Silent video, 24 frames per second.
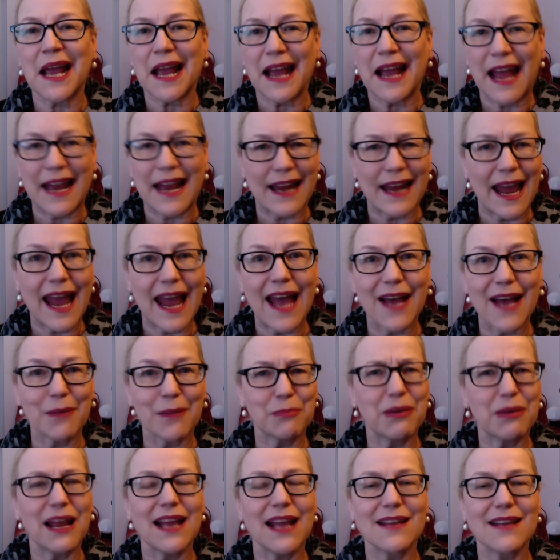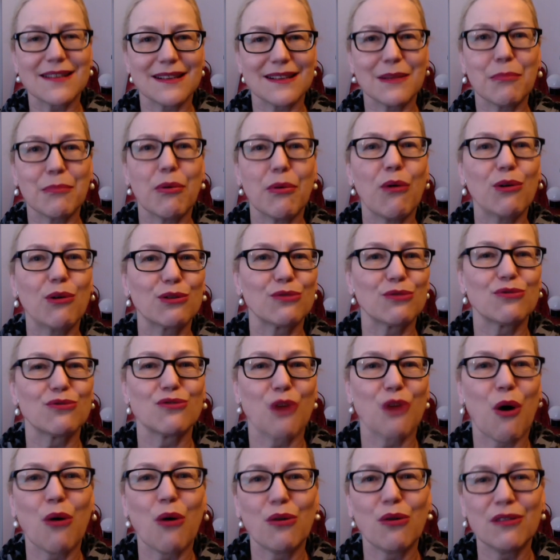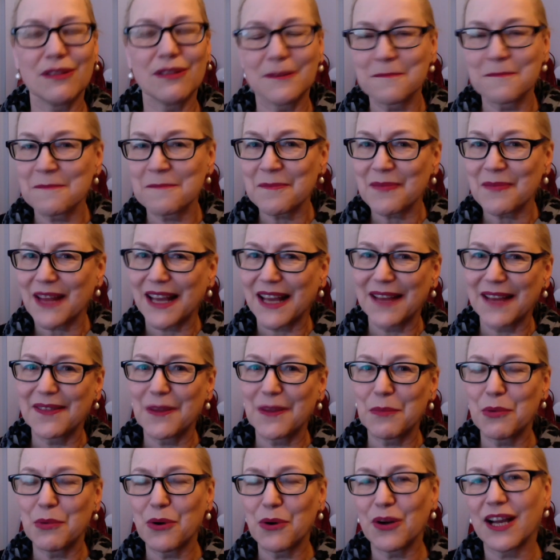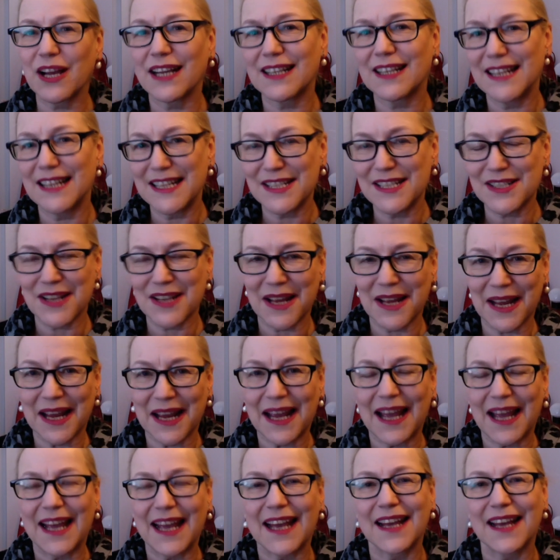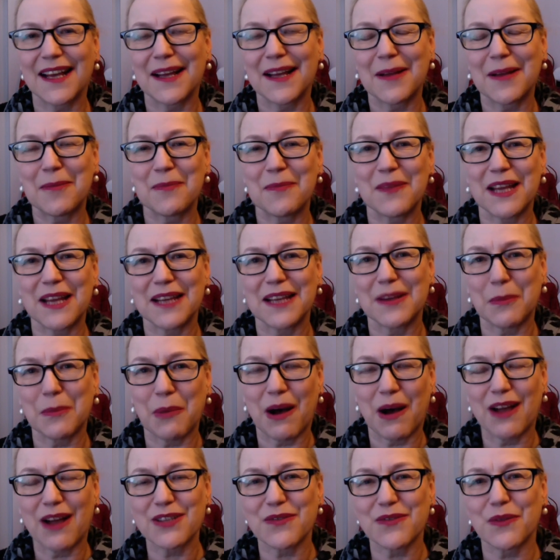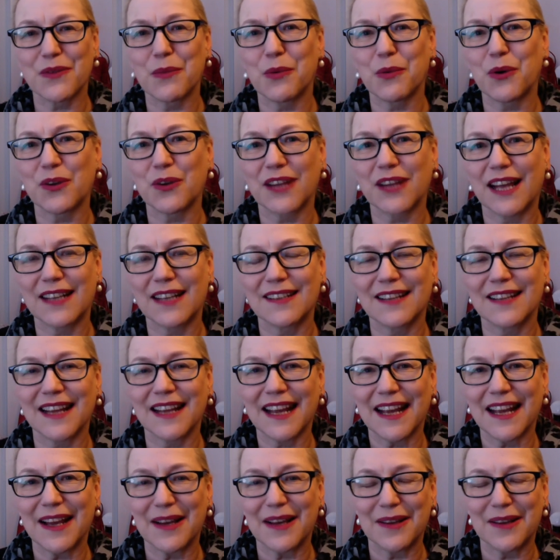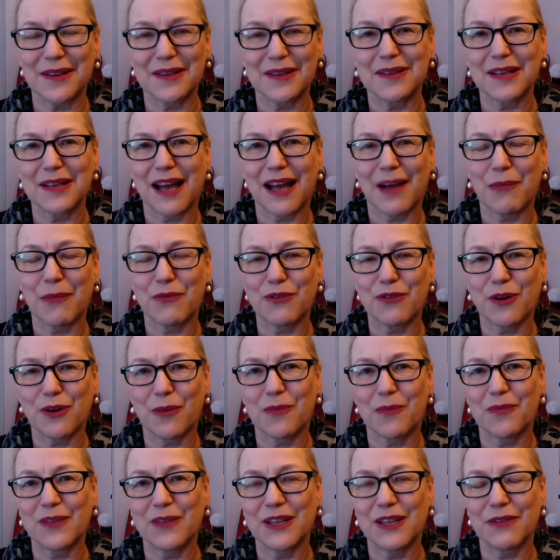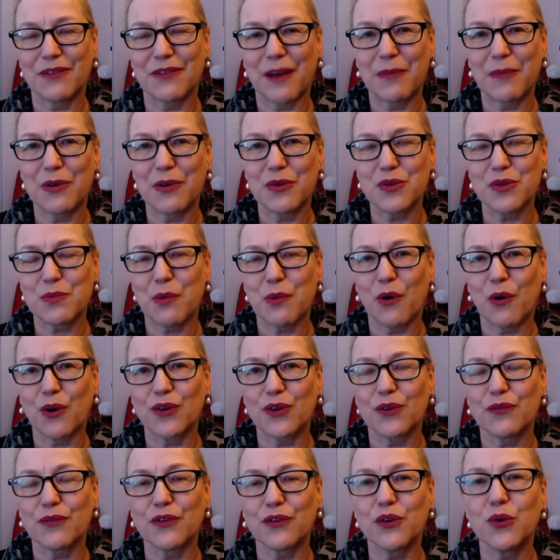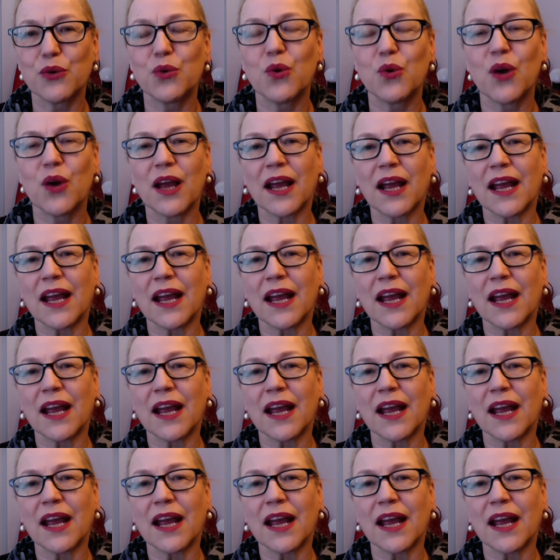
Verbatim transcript: and hair plays an important role in the book, at least um, the parts of the book that uh, are from Ifemelu's point of view.